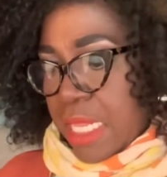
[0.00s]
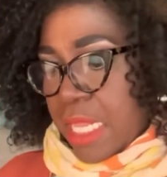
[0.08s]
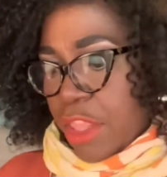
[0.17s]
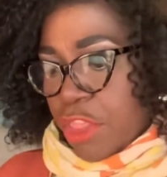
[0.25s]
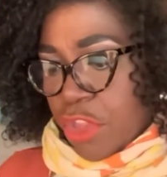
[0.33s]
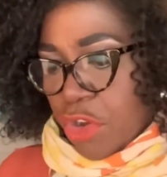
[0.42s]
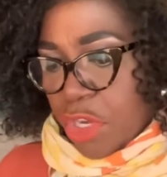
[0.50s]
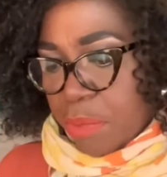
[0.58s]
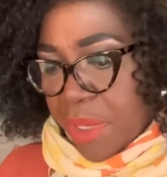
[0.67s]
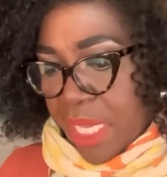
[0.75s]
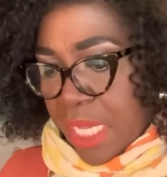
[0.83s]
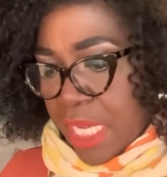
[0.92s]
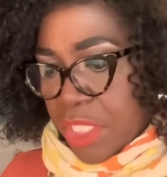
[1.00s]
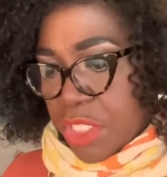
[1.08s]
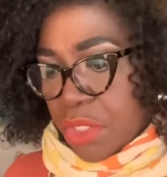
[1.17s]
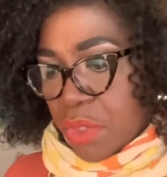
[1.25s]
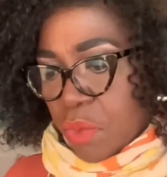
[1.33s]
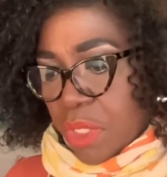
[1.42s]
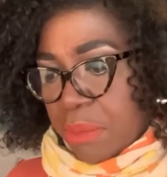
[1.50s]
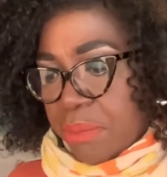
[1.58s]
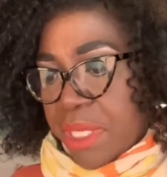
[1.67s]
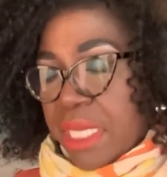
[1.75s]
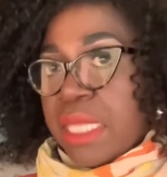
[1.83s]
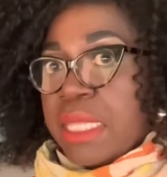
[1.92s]
Third page will
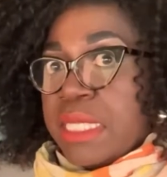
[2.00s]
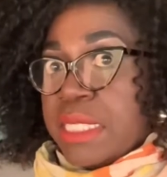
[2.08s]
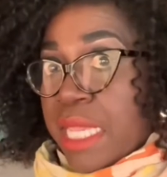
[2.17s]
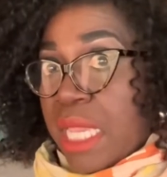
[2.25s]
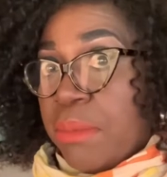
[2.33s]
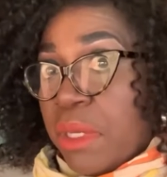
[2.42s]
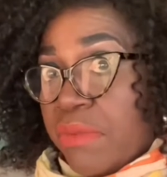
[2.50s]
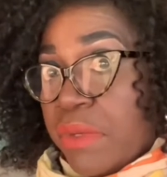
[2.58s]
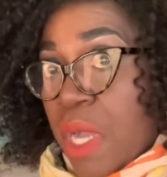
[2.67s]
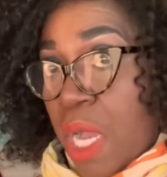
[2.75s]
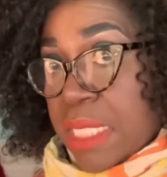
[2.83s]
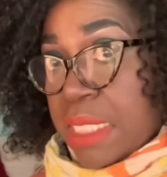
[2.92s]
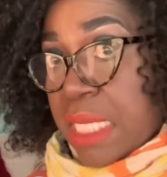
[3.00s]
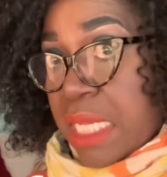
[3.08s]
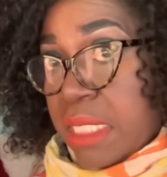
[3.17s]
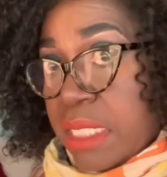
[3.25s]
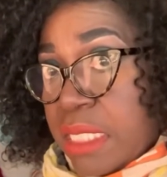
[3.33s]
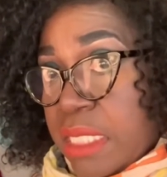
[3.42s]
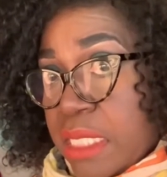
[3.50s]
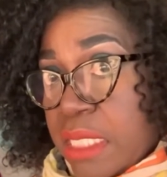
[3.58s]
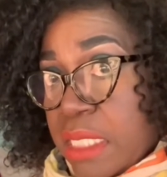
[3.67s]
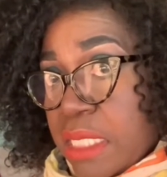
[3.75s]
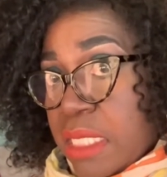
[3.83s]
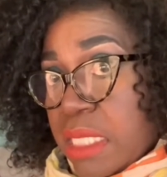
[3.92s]
be the table of contents,
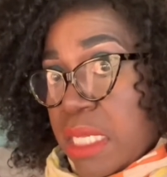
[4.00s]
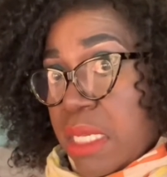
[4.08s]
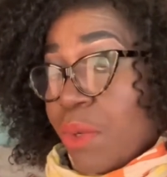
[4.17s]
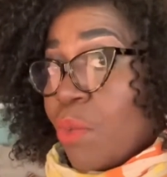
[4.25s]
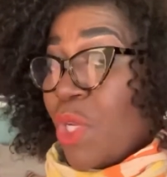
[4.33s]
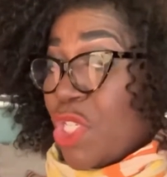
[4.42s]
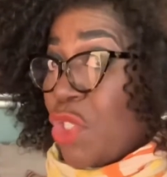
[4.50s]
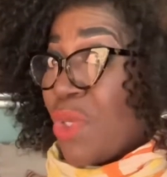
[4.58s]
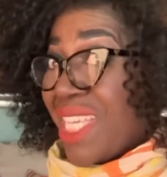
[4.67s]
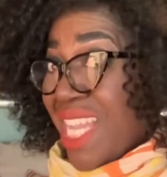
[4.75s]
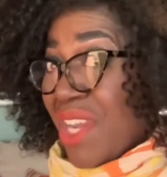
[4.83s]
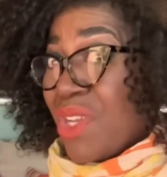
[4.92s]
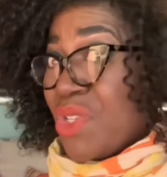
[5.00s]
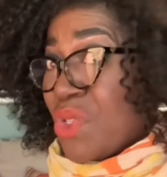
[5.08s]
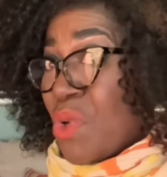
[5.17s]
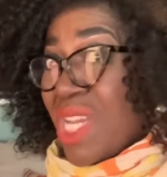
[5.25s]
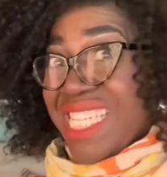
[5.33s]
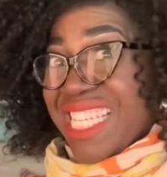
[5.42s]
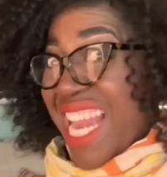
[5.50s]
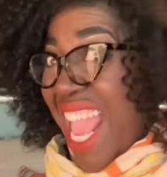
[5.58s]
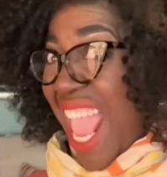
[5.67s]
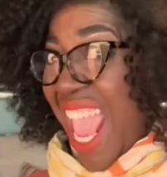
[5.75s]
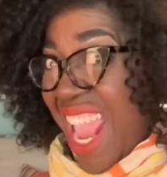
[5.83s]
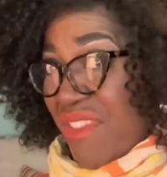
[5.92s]
which you cannot do until
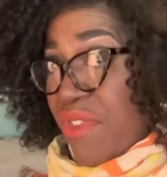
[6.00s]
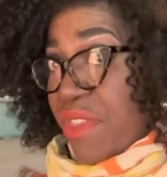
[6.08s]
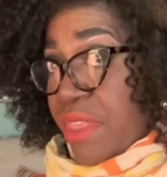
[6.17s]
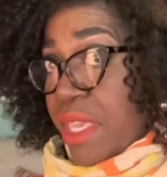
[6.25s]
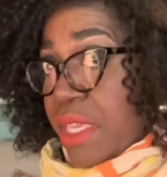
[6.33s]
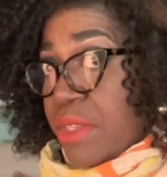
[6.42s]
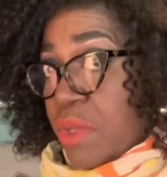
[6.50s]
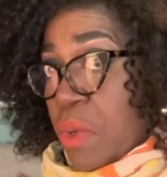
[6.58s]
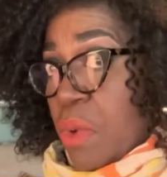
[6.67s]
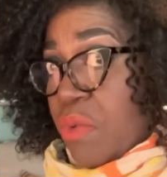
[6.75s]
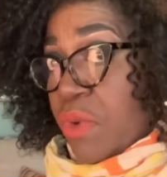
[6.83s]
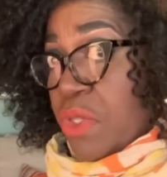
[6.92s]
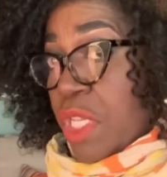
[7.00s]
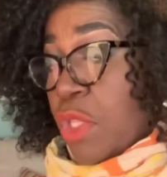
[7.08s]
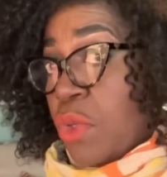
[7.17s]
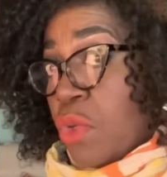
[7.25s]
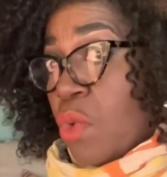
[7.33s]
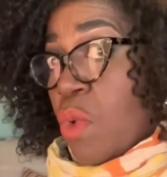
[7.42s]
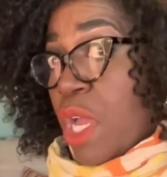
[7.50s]
everything is over so that you know what